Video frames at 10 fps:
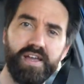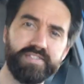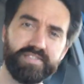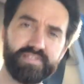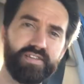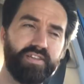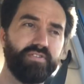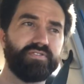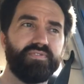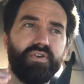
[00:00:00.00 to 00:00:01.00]
thanks to
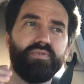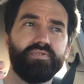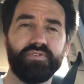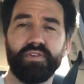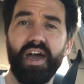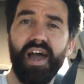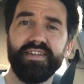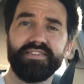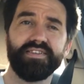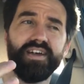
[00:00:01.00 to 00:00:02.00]
those of you who do
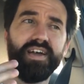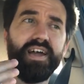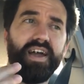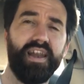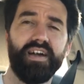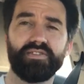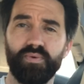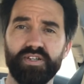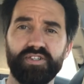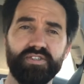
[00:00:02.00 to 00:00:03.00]
that and ask
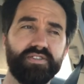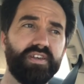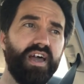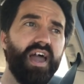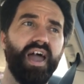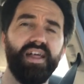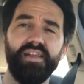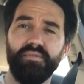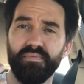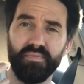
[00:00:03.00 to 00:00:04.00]
questions. And
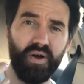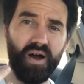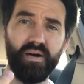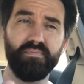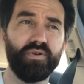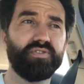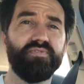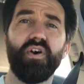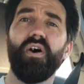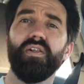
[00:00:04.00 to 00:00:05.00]
then most
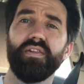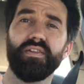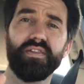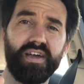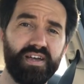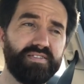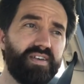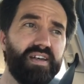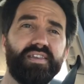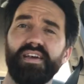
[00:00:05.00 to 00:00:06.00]
of all, like I
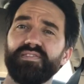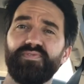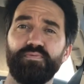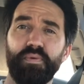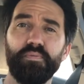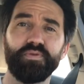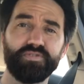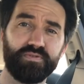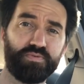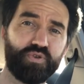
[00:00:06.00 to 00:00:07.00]
said, thanks for people
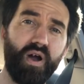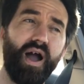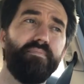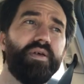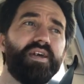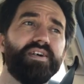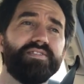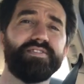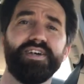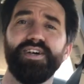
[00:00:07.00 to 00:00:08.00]
who subscribe,
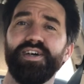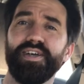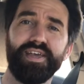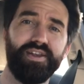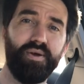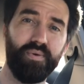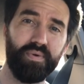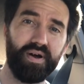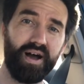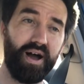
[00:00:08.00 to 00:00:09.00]
because, you know,